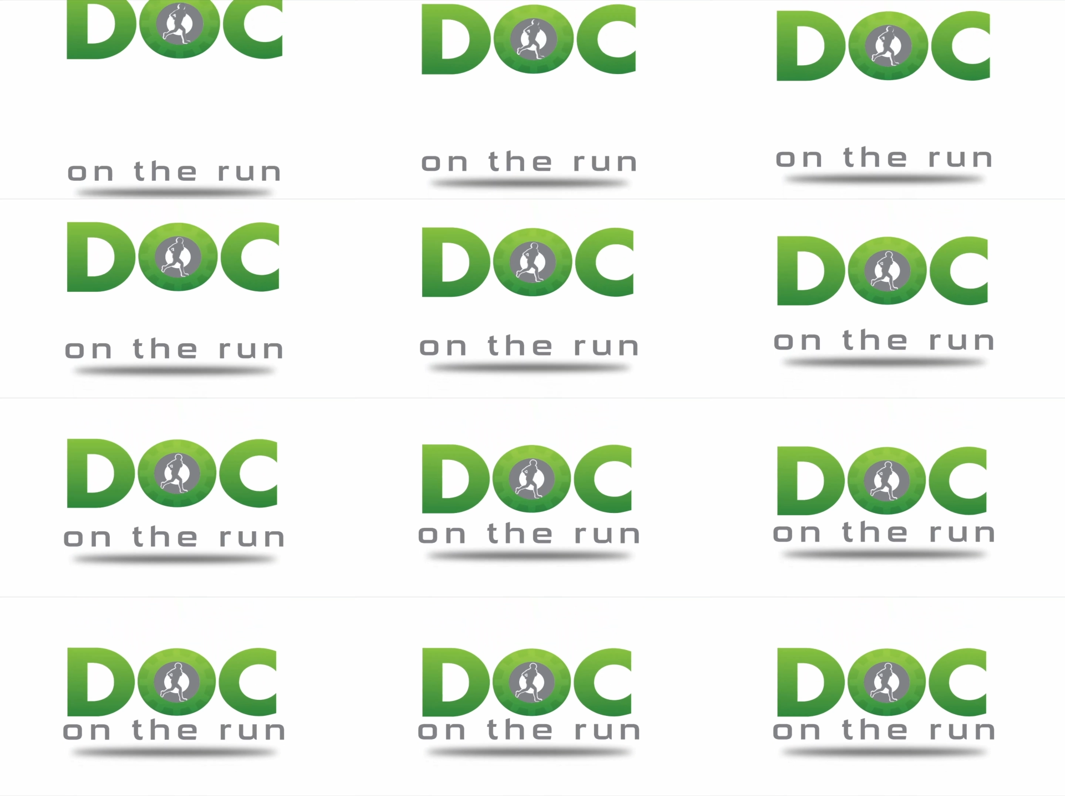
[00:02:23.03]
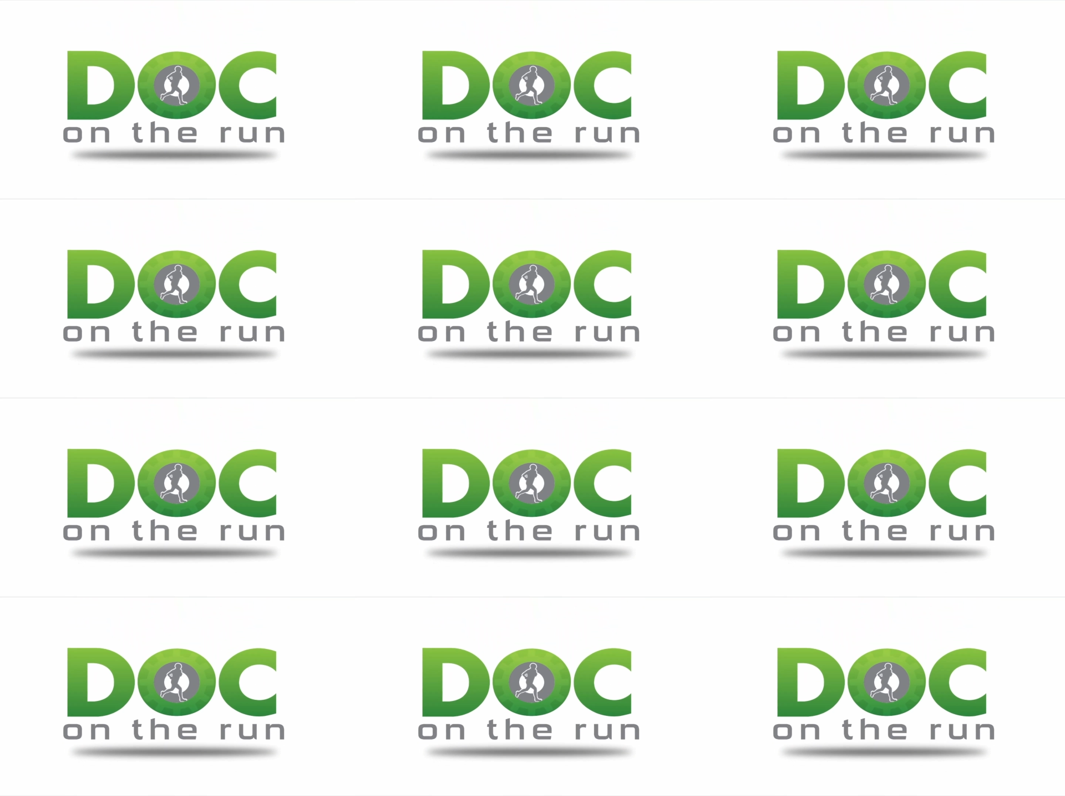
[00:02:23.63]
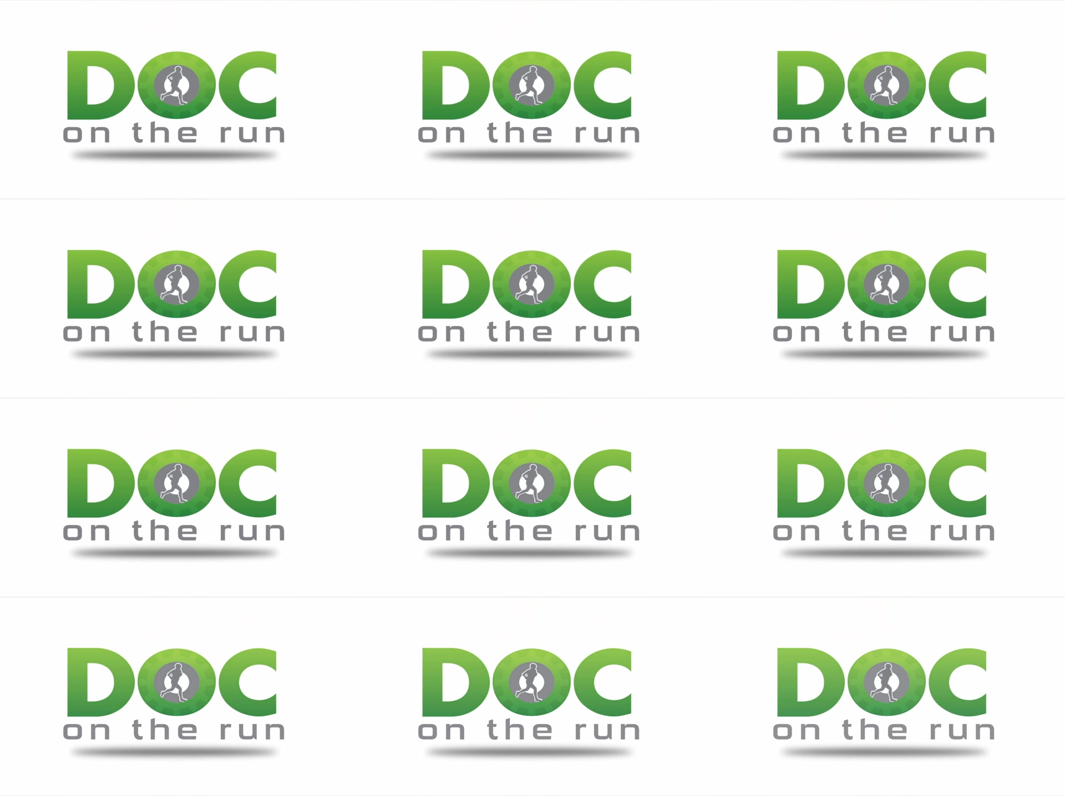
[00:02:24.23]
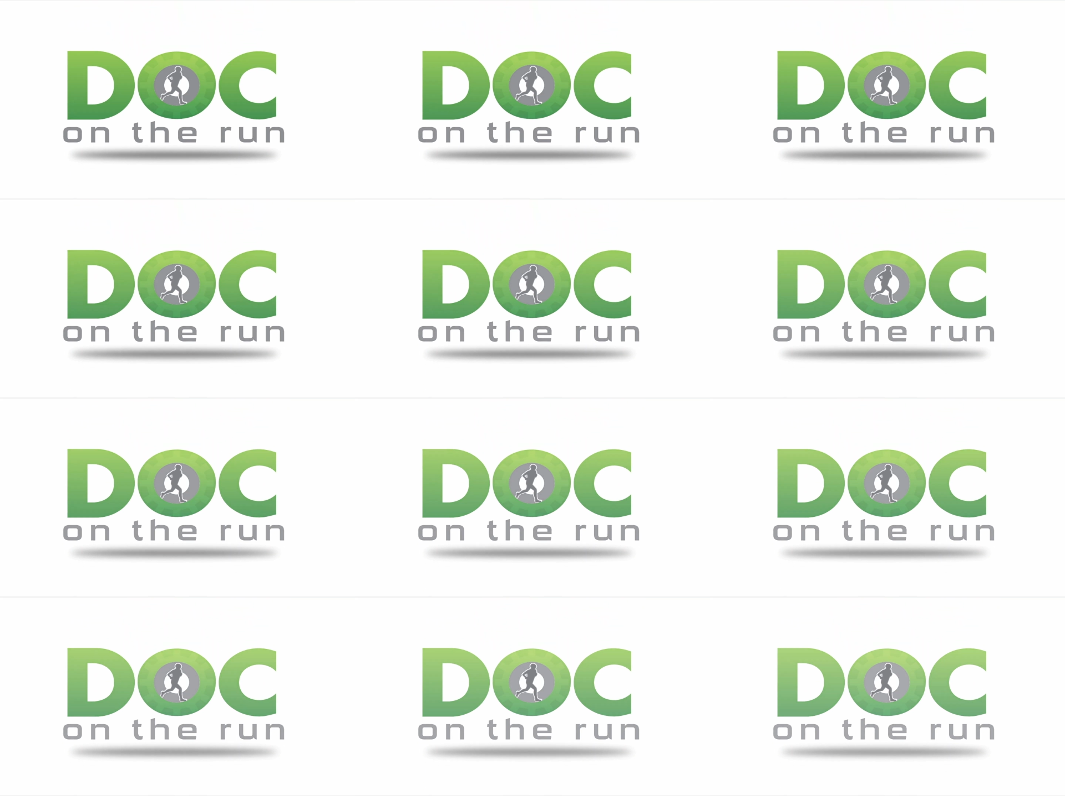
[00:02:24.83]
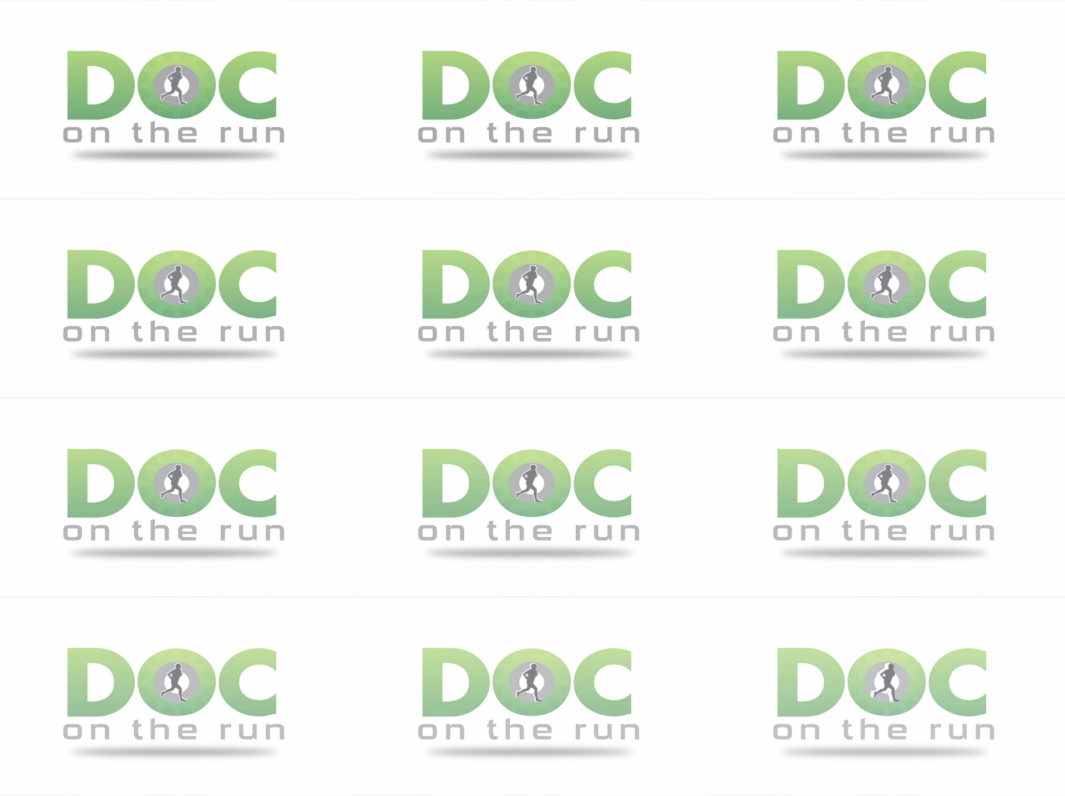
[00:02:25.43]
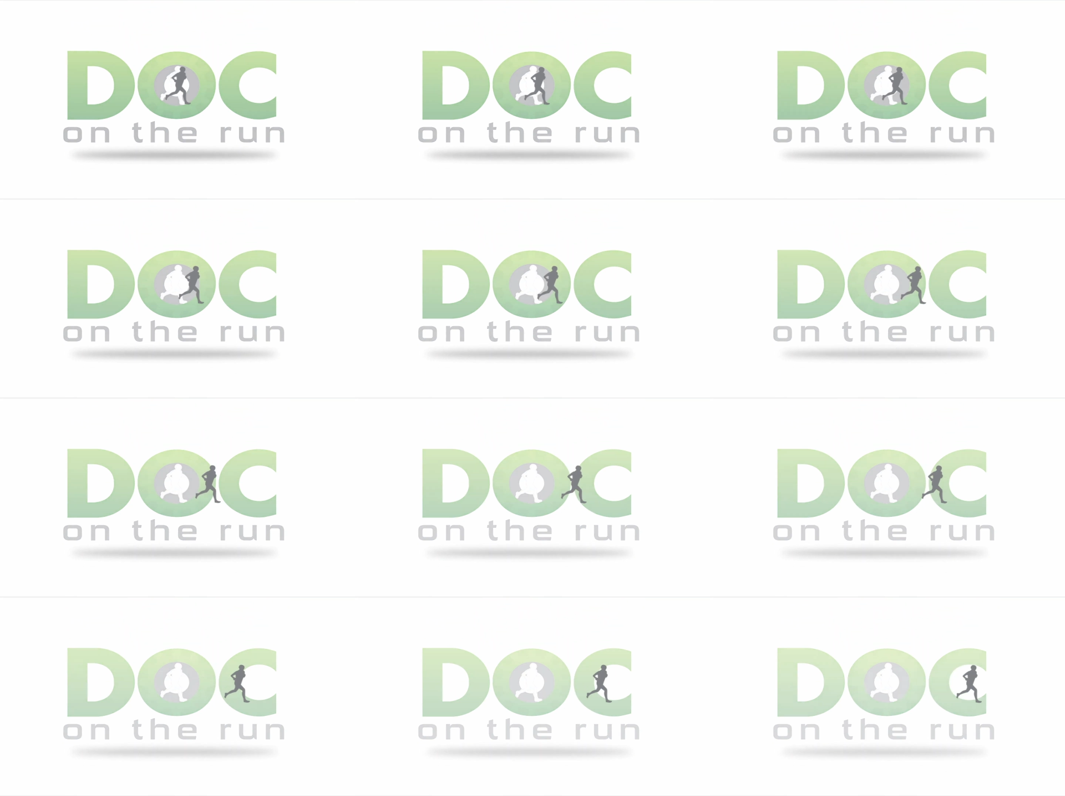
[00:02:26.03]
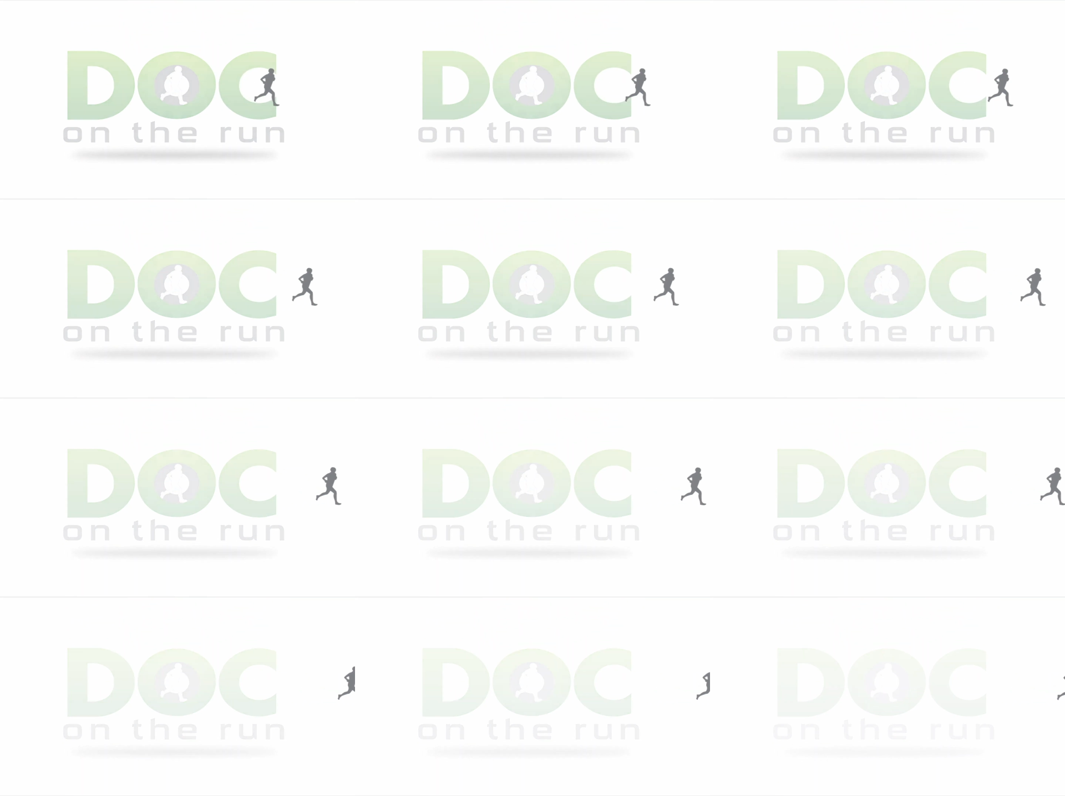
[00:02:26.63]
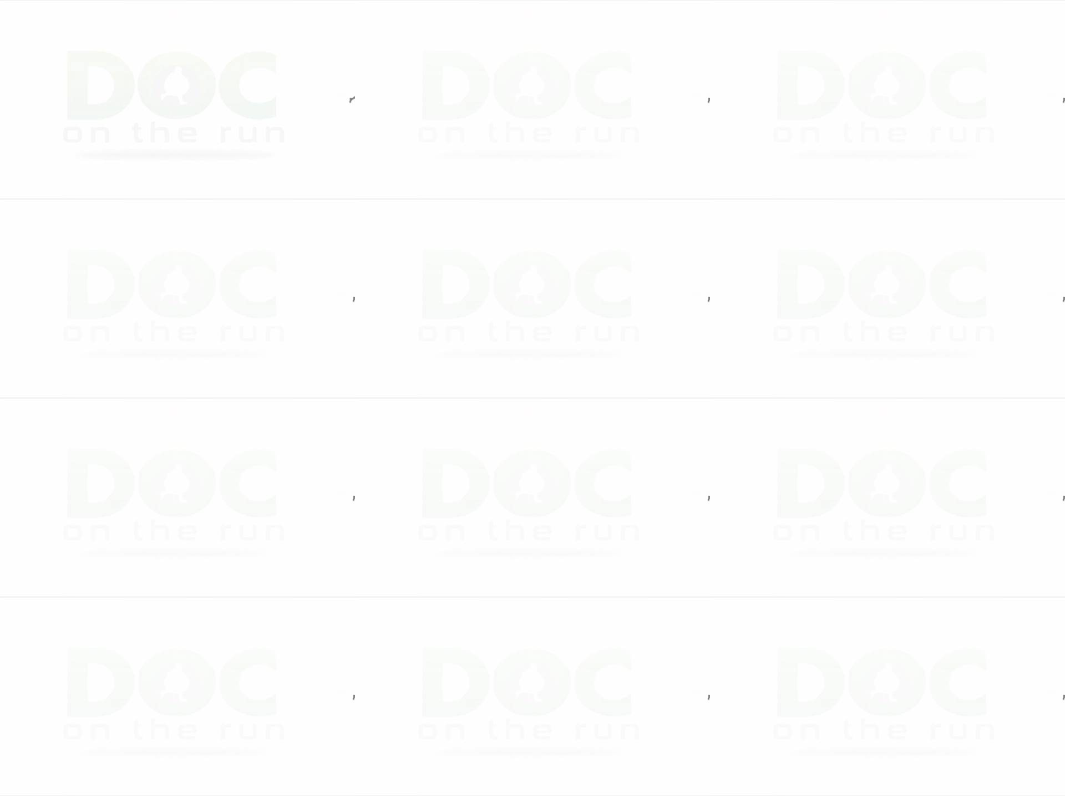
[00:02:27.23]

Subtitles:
Nobody's mouth can be seen.